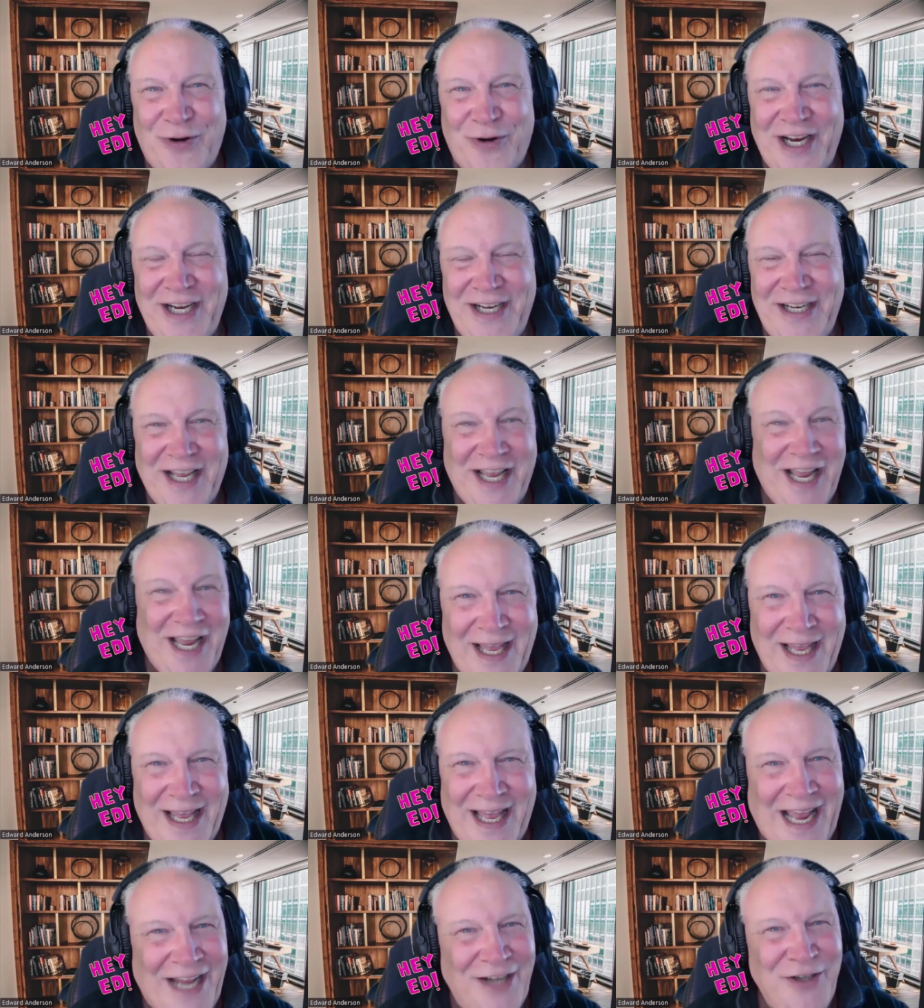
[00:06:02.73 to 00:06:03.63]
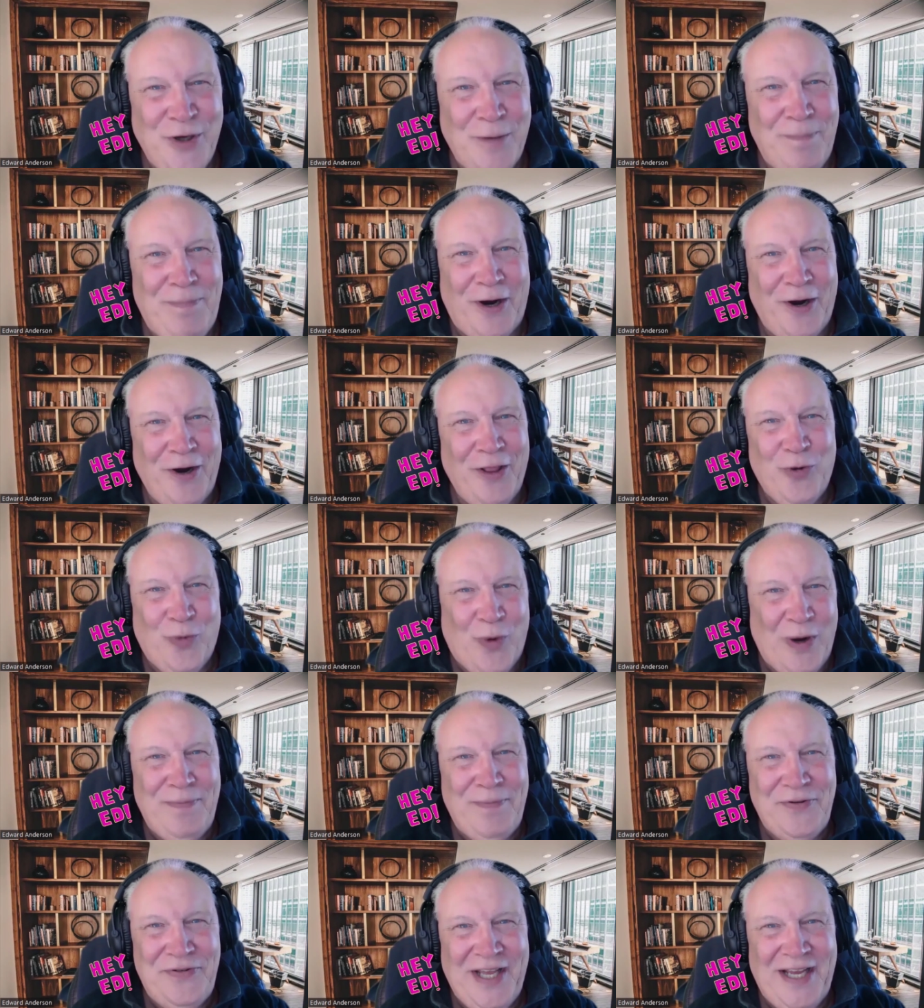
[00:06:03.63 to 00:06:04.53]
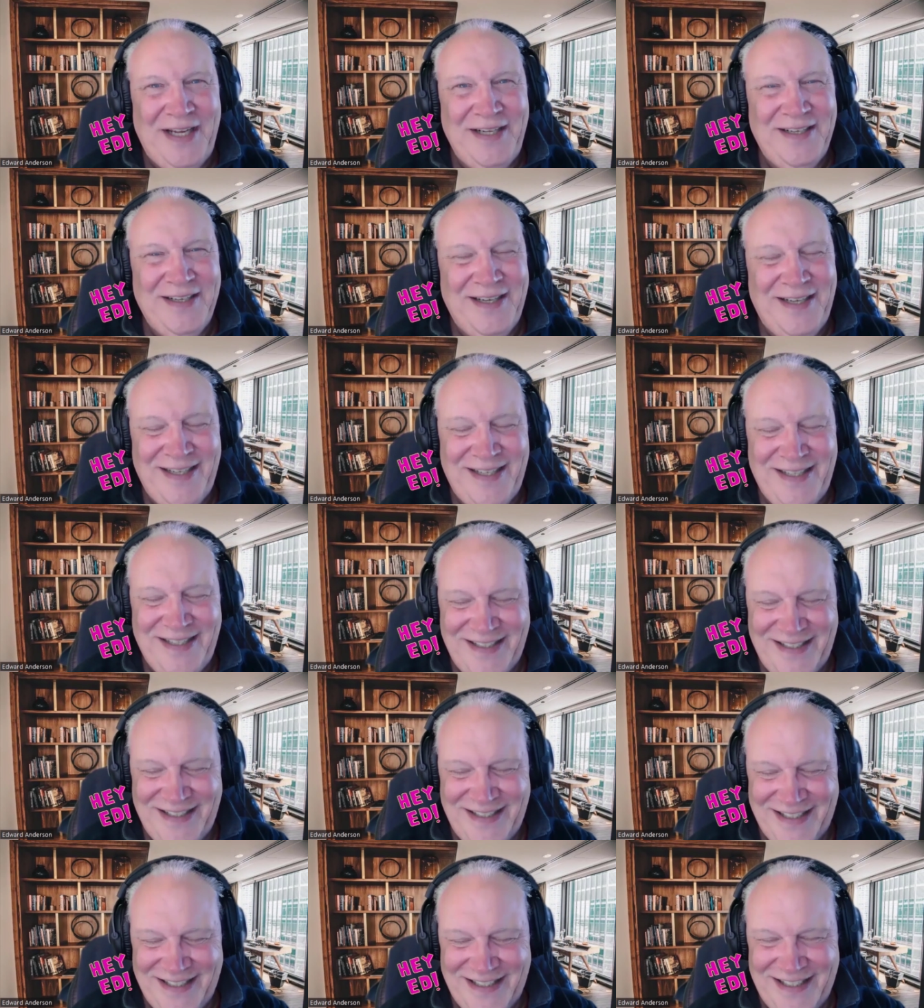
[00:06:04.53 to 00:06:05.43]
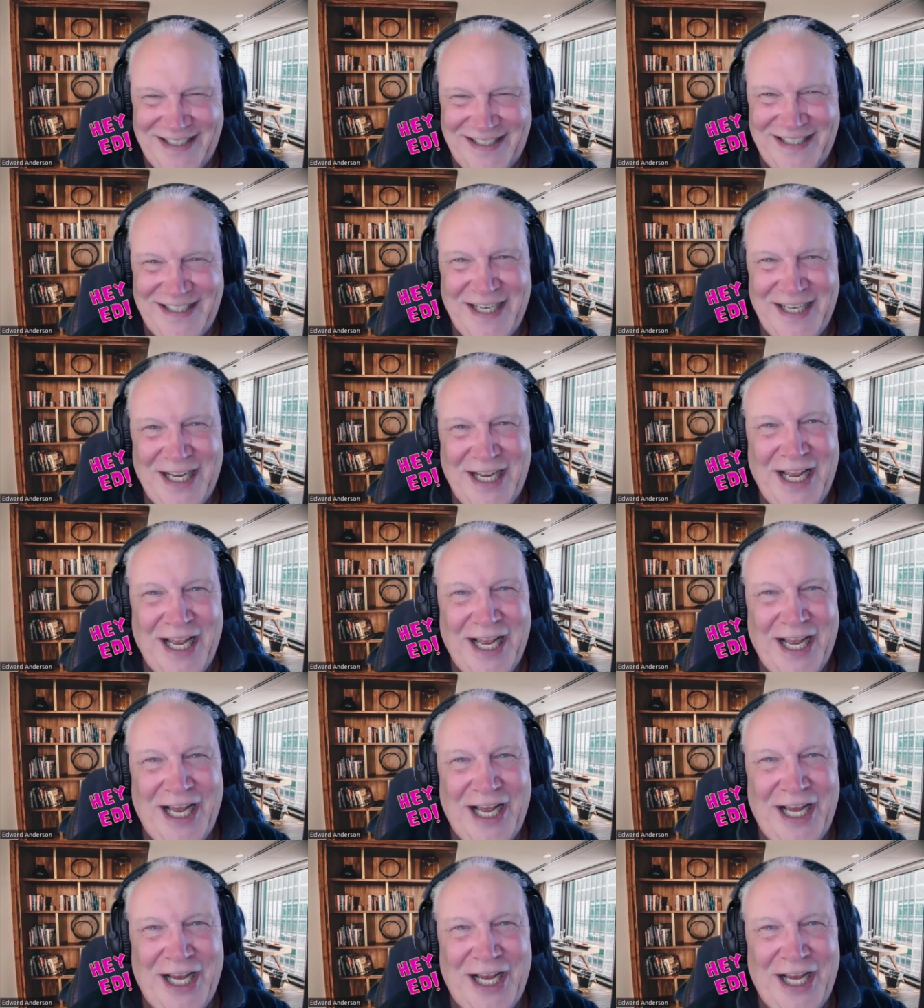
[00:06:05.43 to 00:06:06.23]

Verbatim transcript: coin and you're part of the 1%.